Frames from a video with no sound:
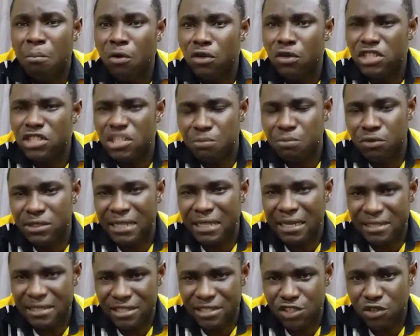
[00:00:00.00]
multiple
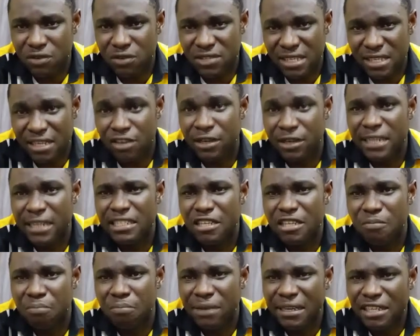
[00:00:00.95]
taxations that are
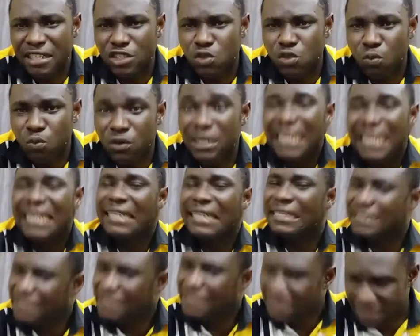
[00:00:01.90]
already in place will
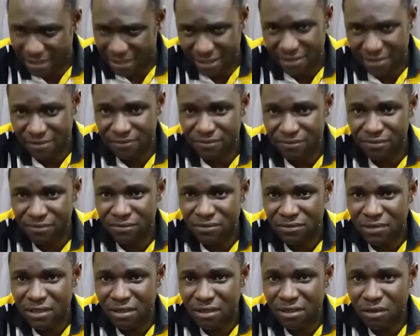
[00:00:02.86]
increase.
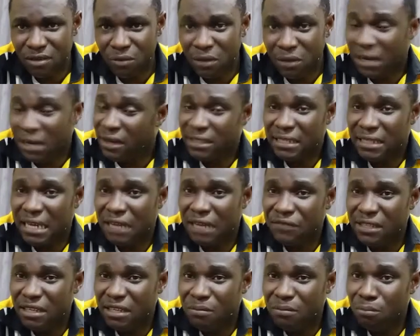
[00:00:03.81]
We're already
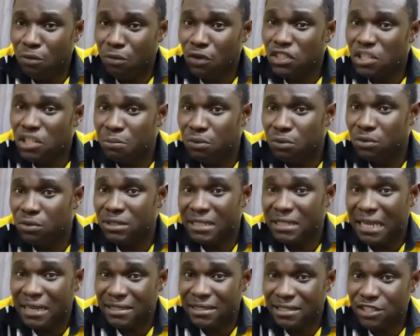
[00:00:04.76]
having a multiple
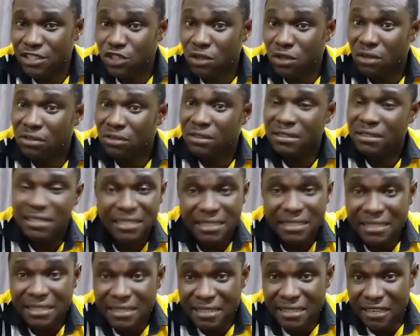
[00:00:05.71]
taxation
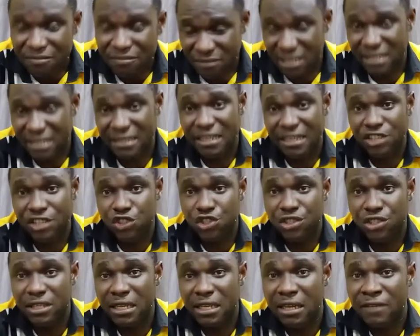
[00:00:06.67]
system in
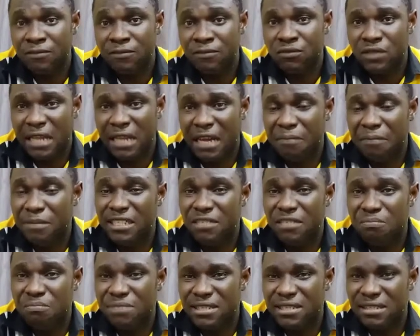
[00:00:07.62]
Nigeria, and many